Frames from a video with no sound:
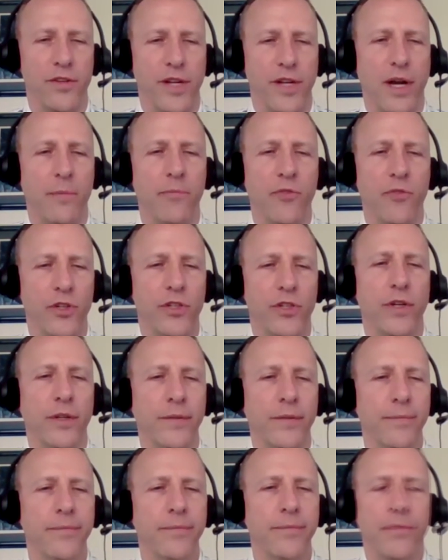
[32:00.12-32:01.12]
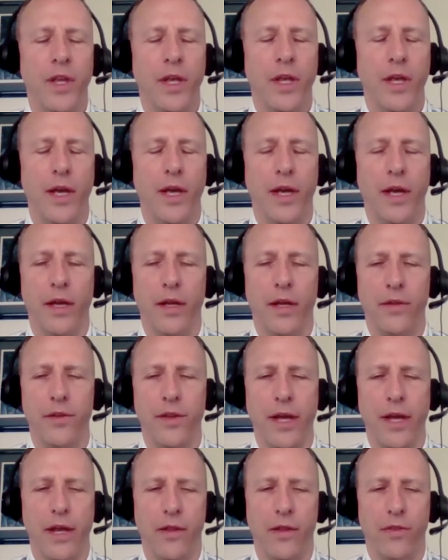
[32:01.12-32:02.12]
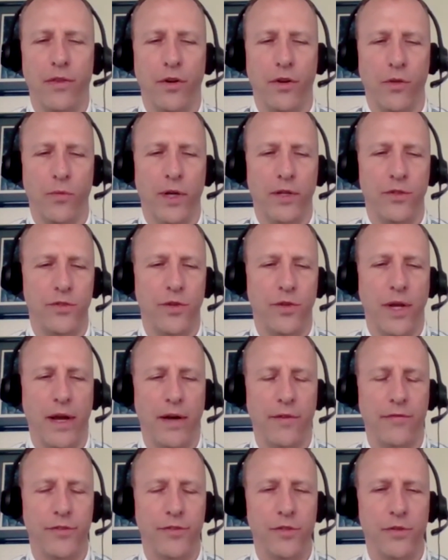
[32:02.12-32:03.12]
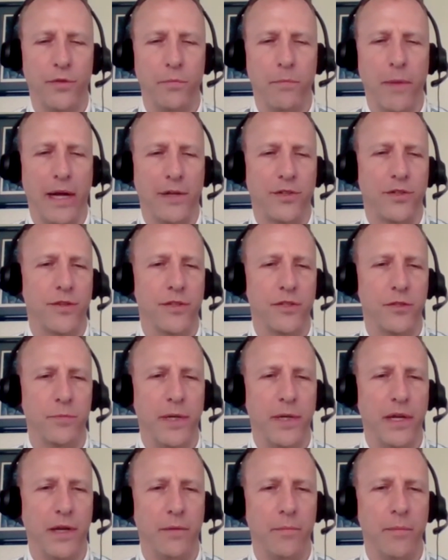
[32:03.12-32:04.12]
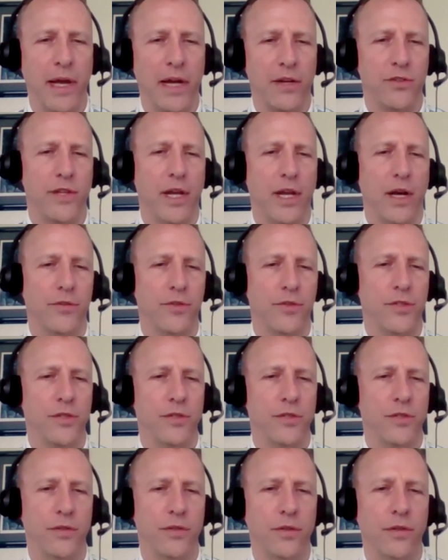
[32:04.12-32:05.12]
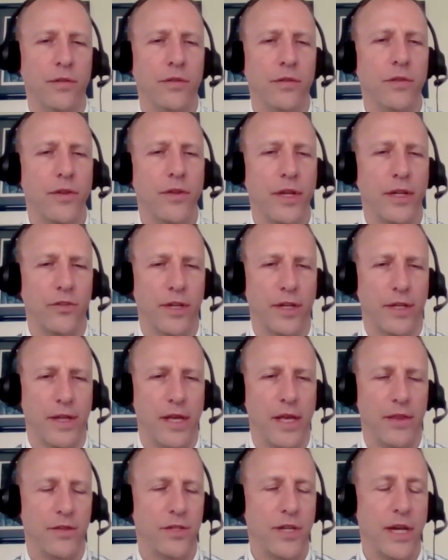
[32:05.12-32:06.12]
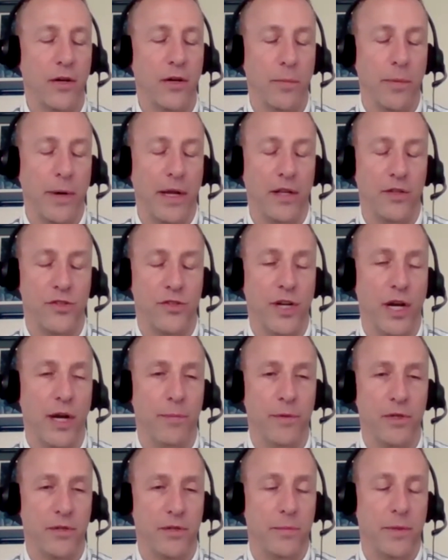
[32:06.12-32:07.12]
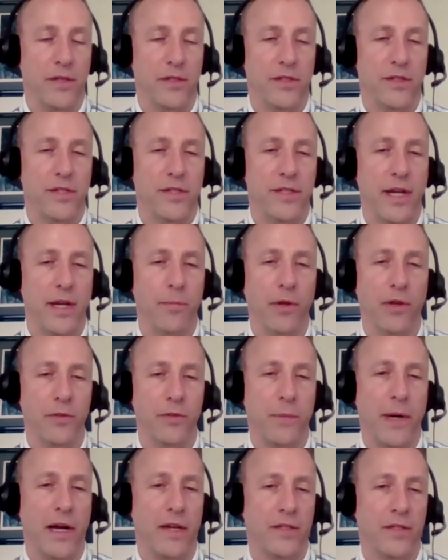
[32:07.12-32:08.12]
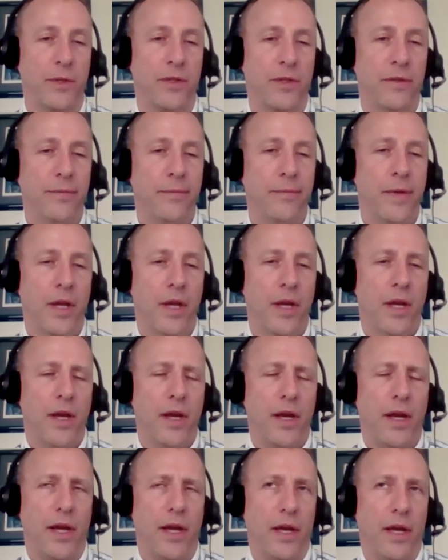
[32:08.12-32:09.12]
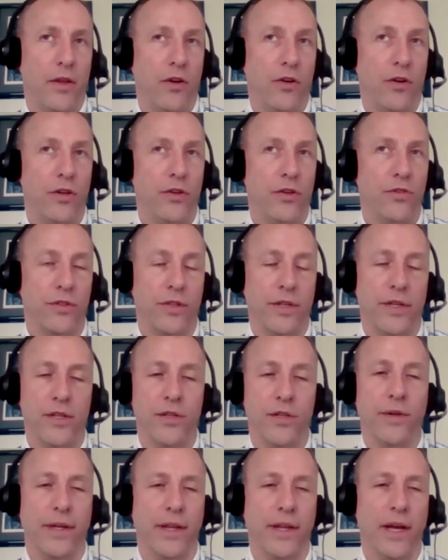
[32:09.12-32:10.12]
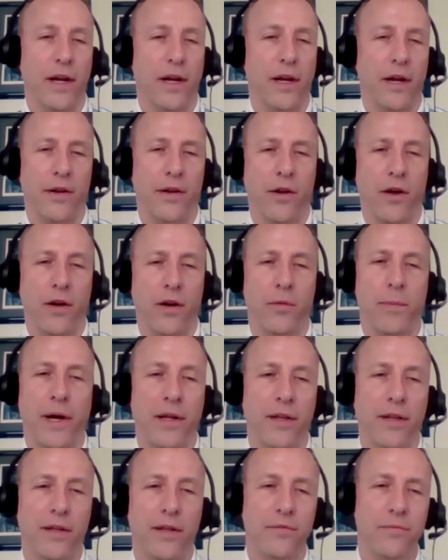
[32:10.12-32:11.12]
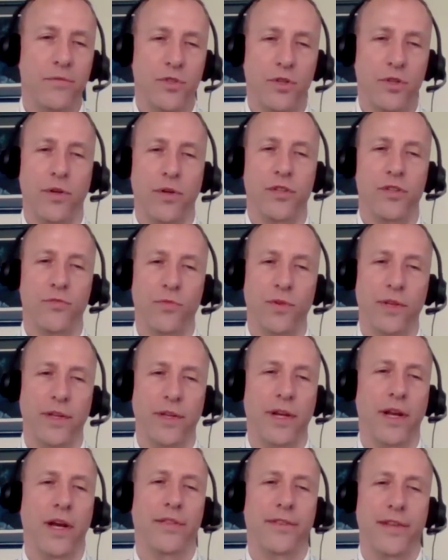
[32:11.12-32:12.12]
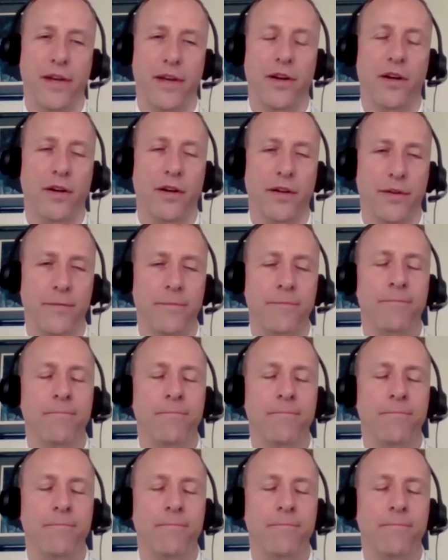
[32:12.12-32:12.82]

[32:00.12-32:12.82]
job for sure. And they, they're the ones who have to match the speed, match the altitude, things like that. The tanker pilot's job is to be as stable as possible, and they're usually doing that on an autopilot. So it's yeah. really not that hard.